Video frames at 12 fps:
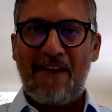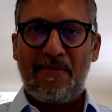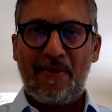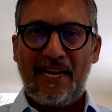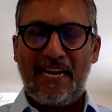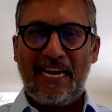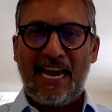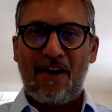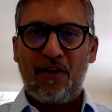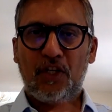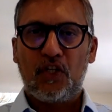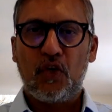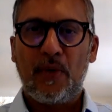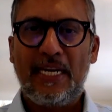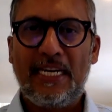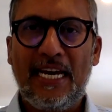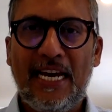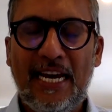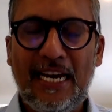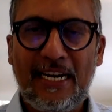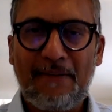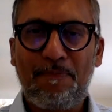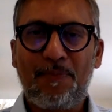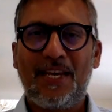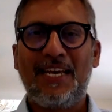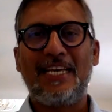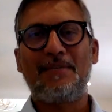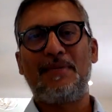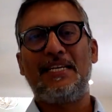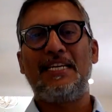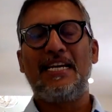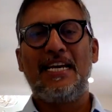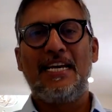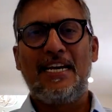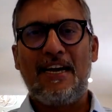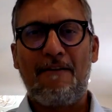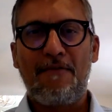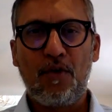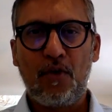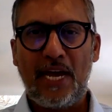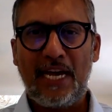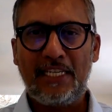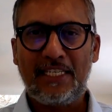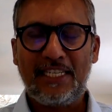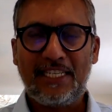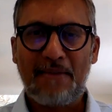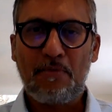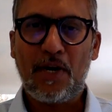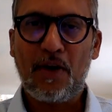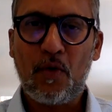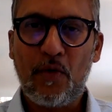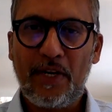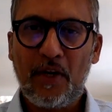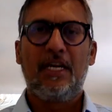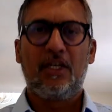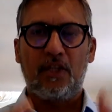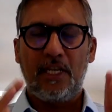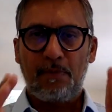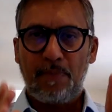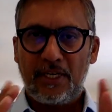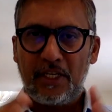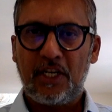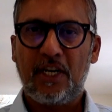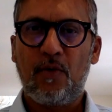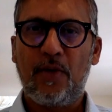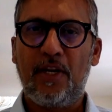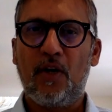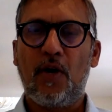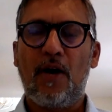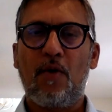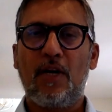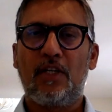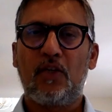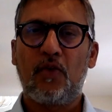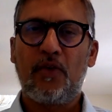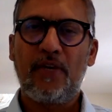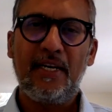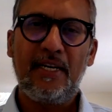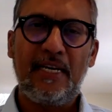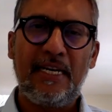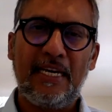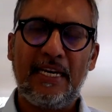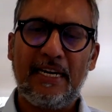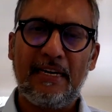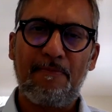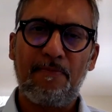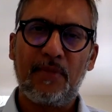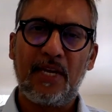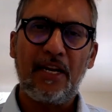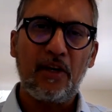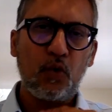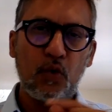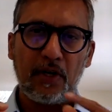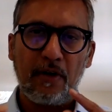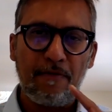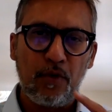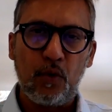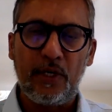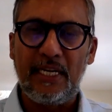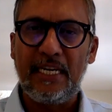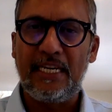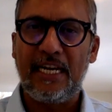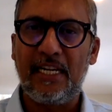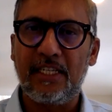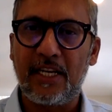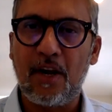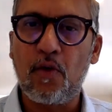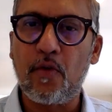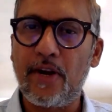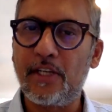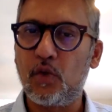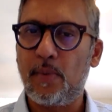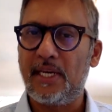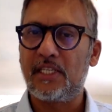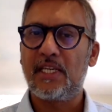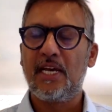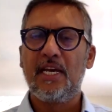everybody, how you doing? It has been a few days since I put out a video. So this particular video, I wanted to really get into a few details around resumes.